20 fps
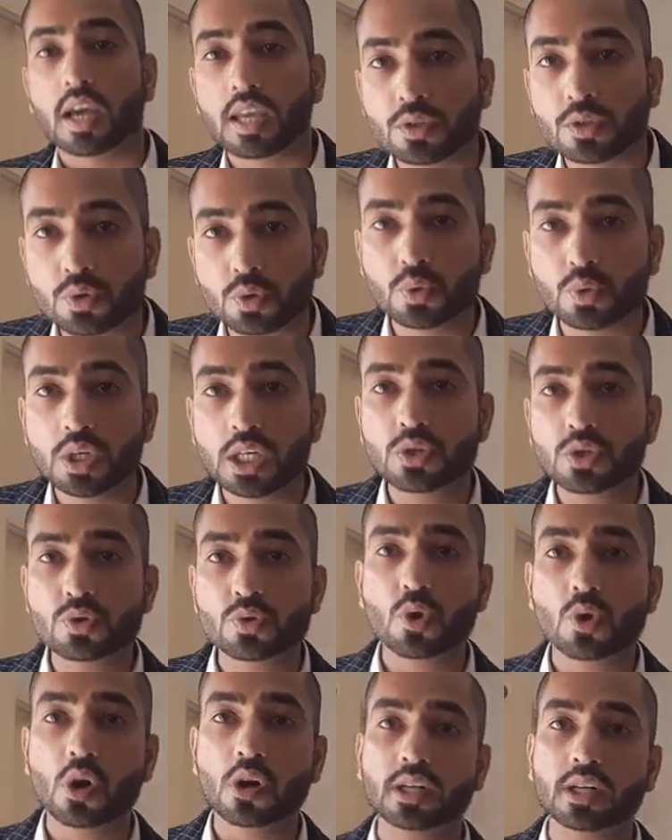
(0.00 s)
you need
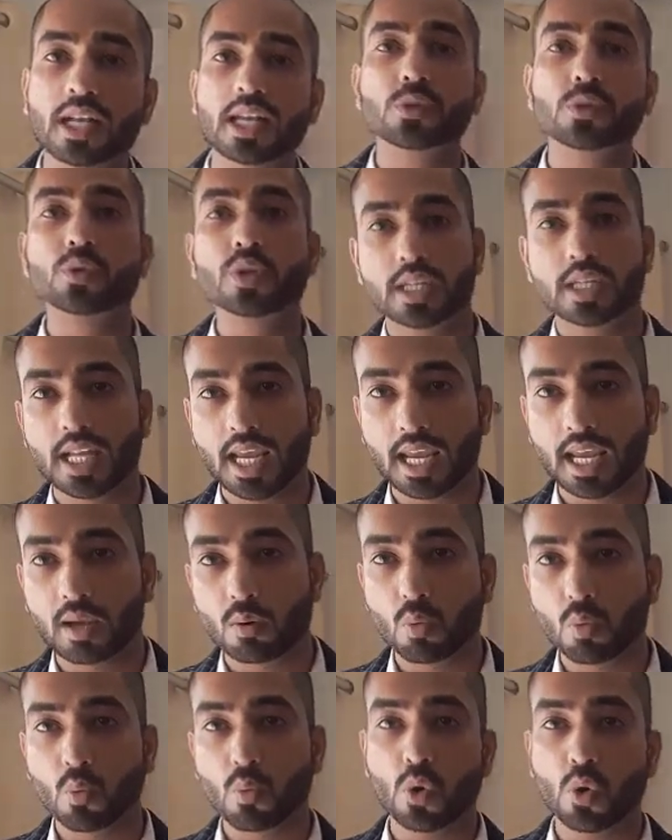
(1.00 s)
to organize your
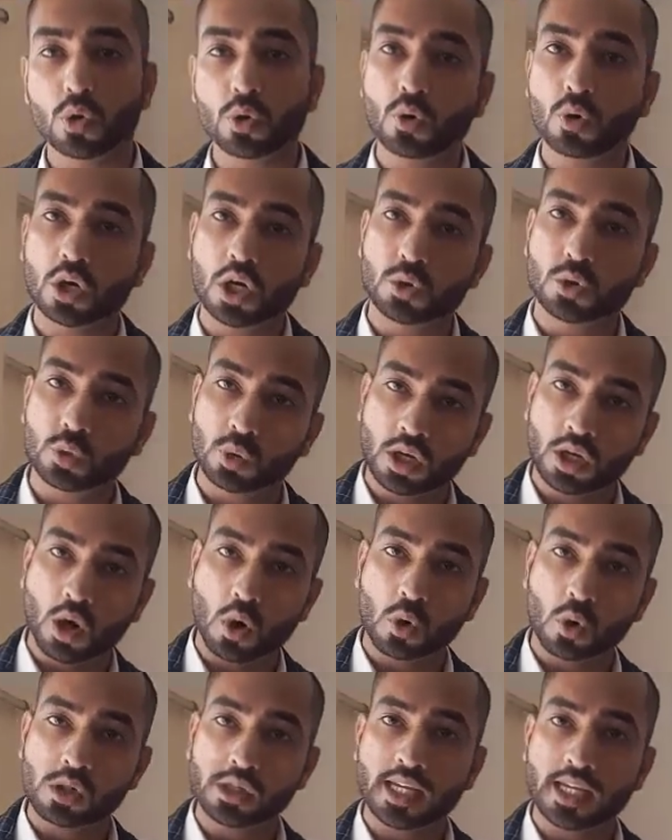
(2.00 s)
day. What are you gonna do in a
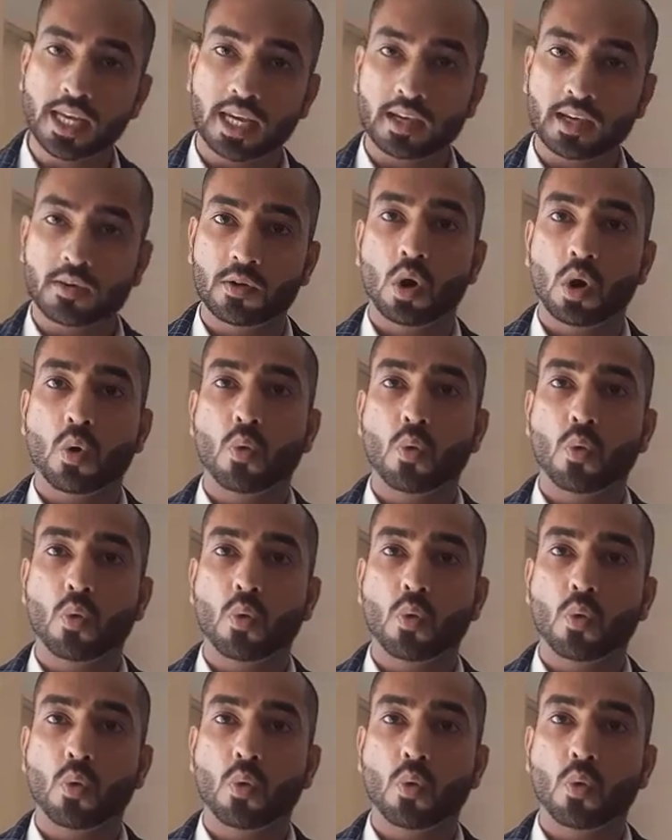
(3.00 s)
whole day?